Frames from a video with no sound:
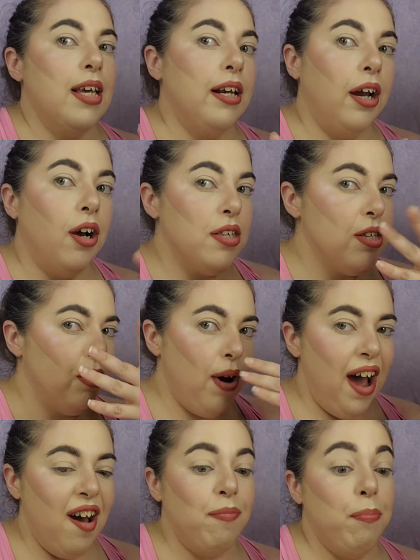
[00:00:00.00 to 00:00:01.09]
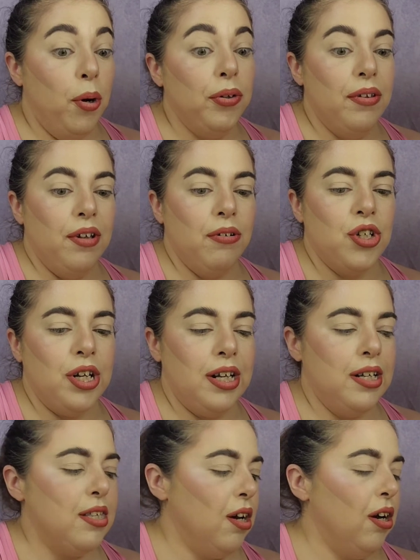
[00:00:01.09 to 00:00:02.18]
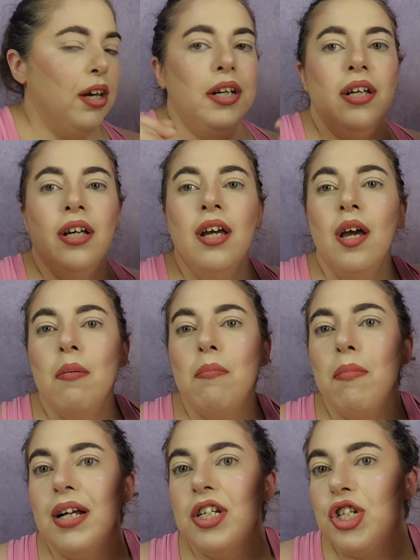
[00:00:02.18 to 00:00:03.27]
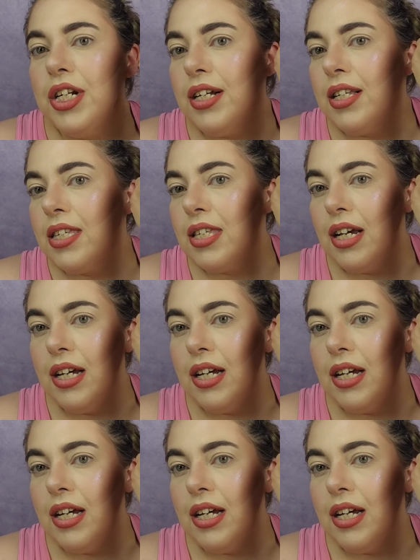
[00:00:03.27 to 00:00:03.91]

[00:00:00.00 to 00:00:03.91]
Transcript: And I also have both of those shades on my cheeks.